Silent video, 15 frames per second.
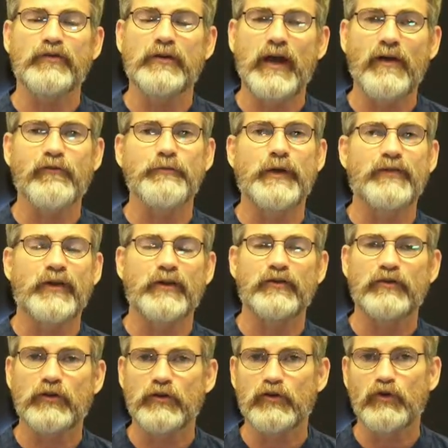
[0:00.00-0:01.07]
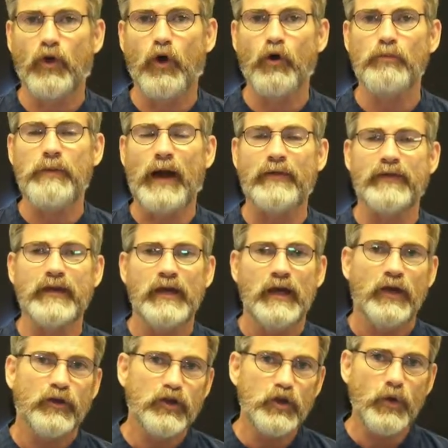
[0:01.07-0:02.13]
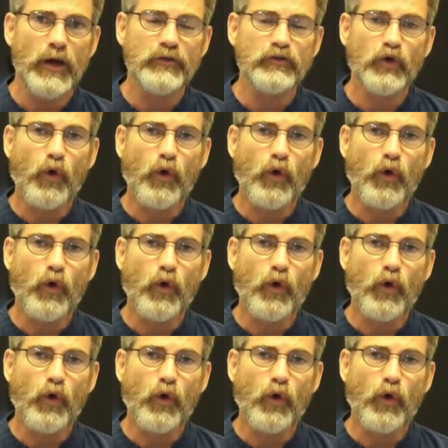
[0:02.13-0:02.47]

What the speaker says: government that is controlled by the U.S.